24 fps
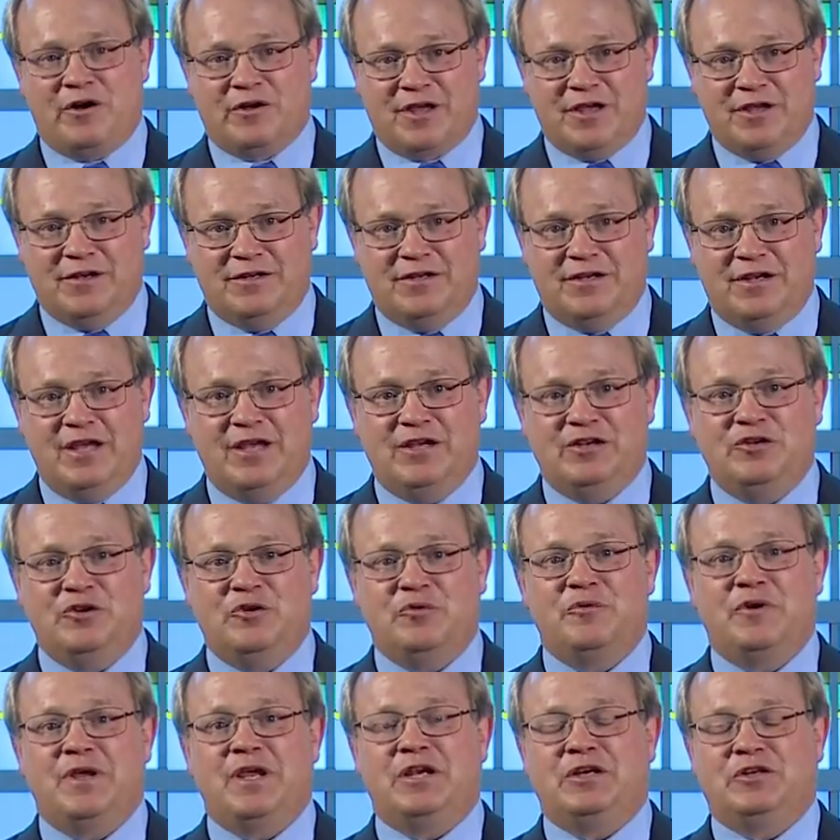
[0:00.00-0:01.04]

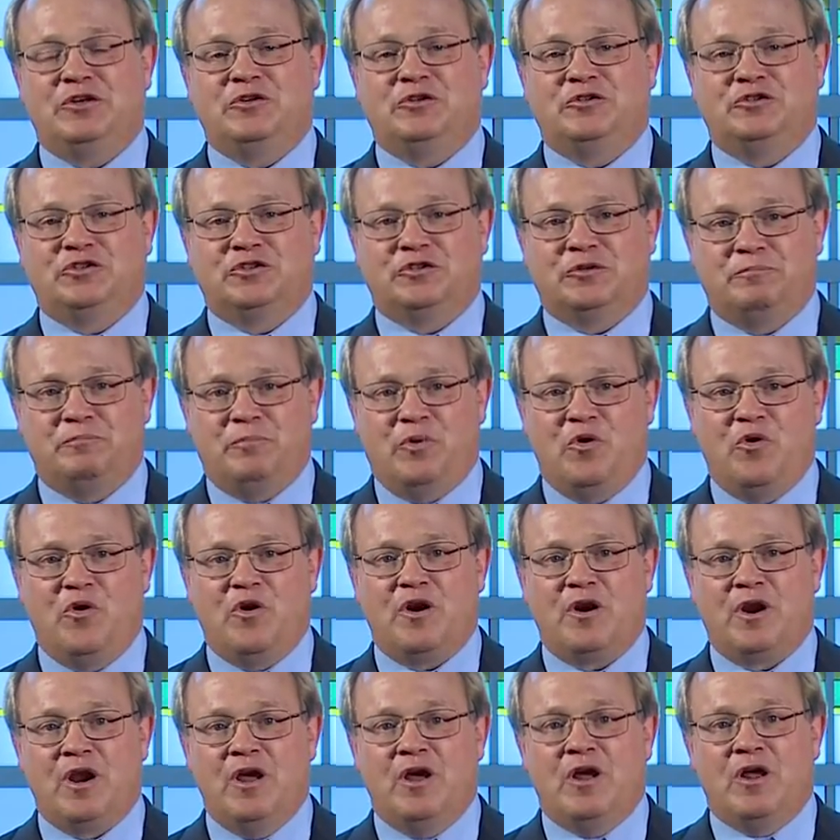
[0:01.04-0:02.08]
continuing to
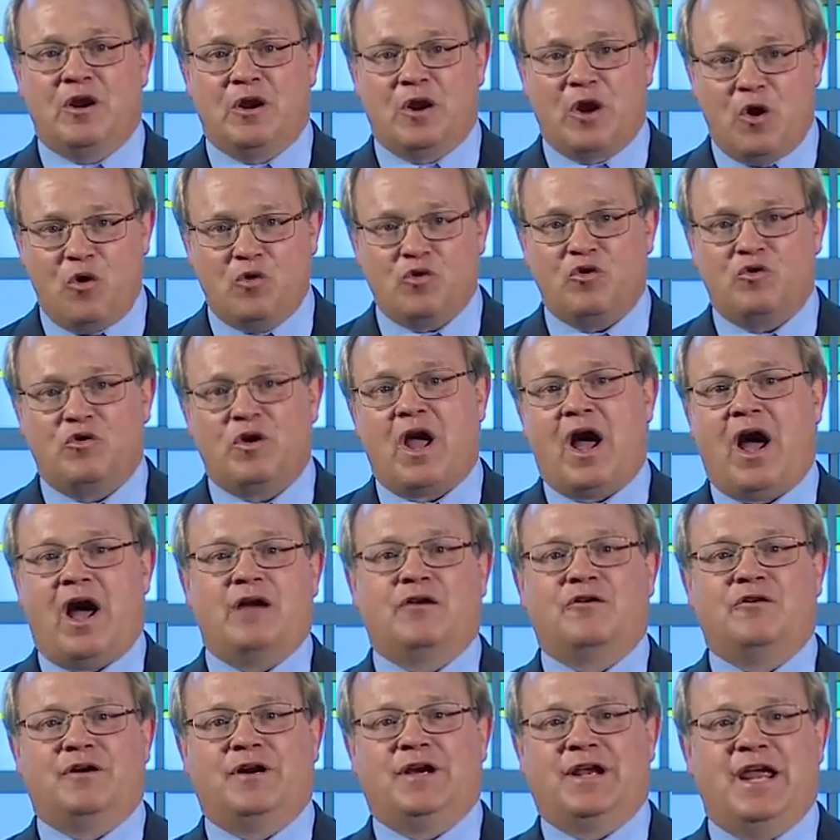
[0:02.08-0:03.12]
support local
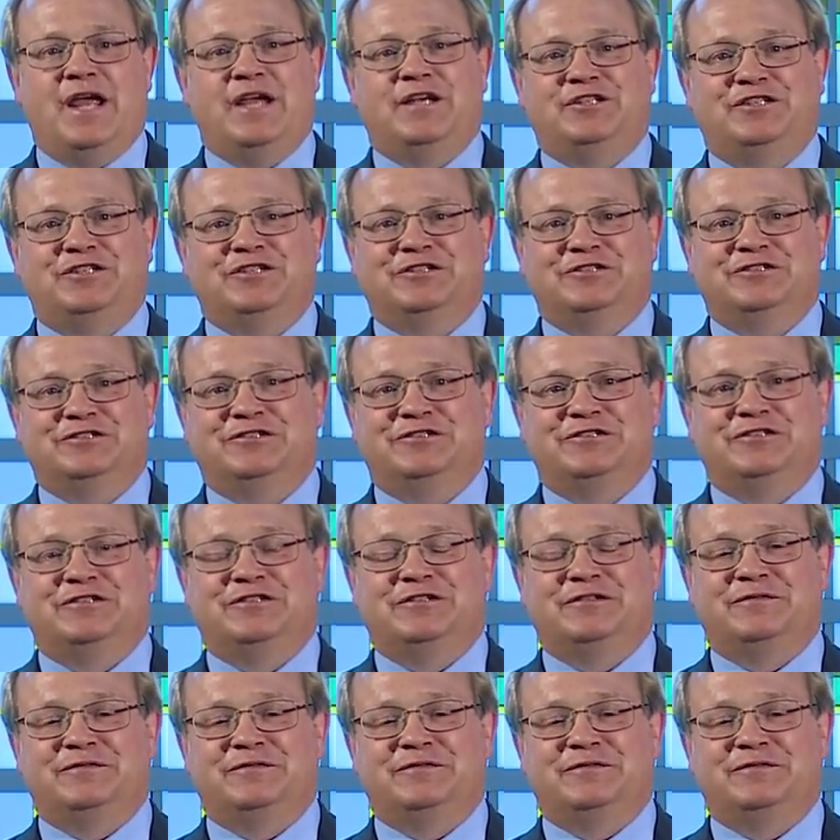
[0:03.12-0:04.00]
congregations.